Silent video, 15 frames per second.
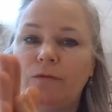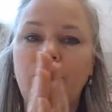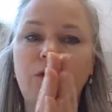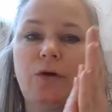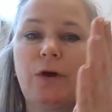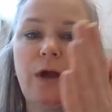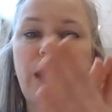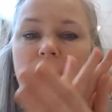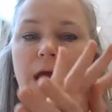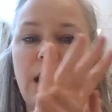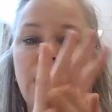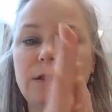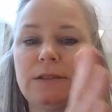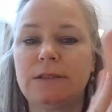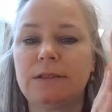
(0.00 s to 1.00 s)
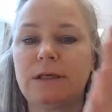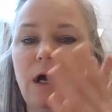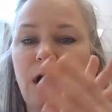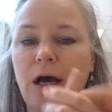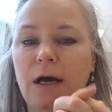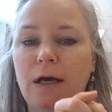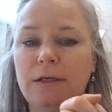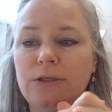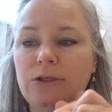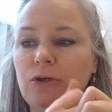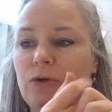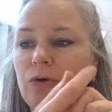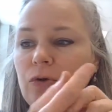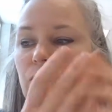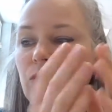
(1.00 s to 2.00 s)
for your hands
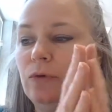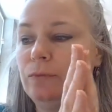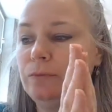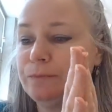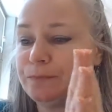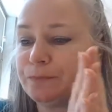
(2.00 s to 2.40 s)
to